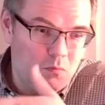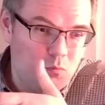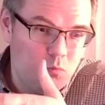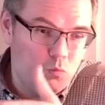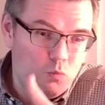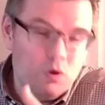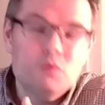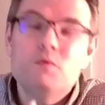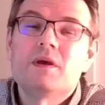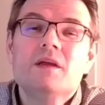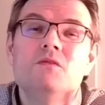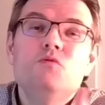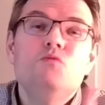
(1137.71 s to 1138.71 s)
what we
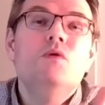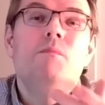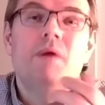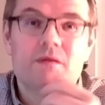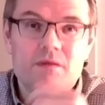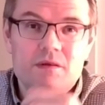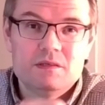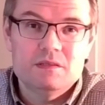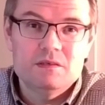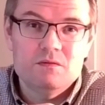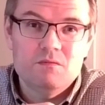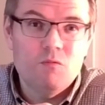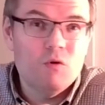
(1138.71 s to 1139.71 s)
can do about this.
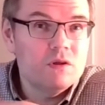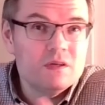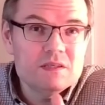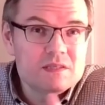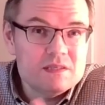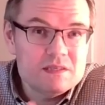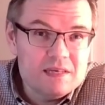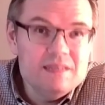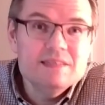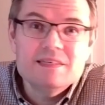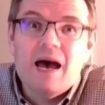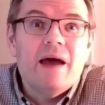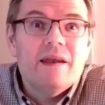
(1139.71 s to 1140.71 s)
What is
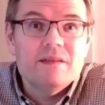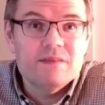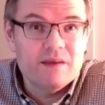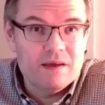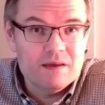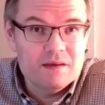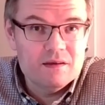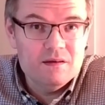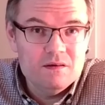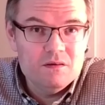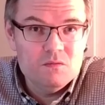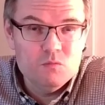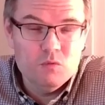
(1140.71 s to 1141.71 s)
inside the tank? Yeah?
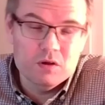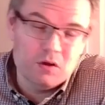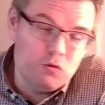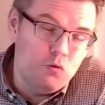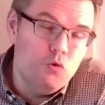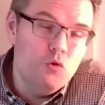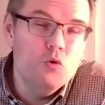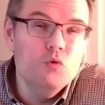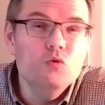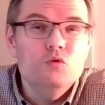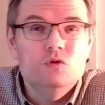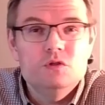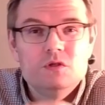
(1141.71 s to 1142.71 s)
What are the
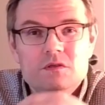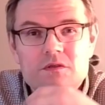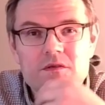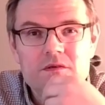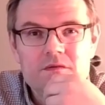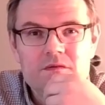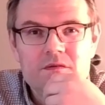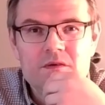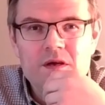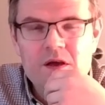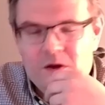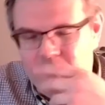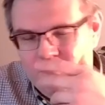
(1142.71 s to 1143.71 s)
rules?
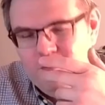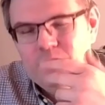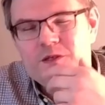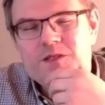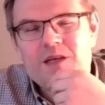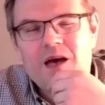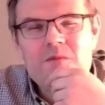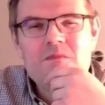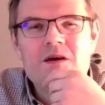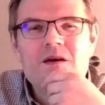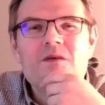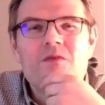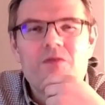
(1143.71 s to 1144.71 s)
For this time,
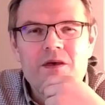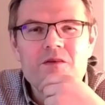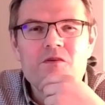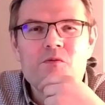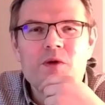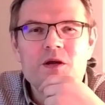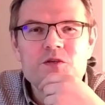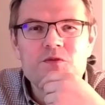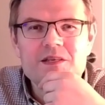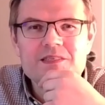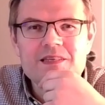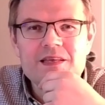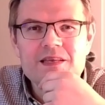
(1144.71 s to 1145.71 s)
thank you very much for
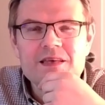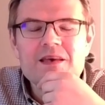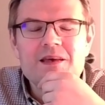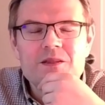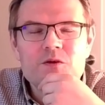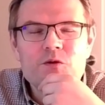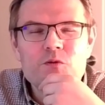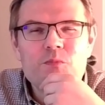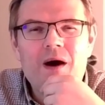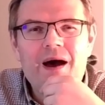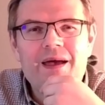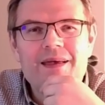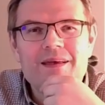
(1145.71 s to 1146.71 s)
listening.
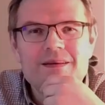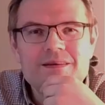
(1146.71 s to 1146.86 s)
Goodbye.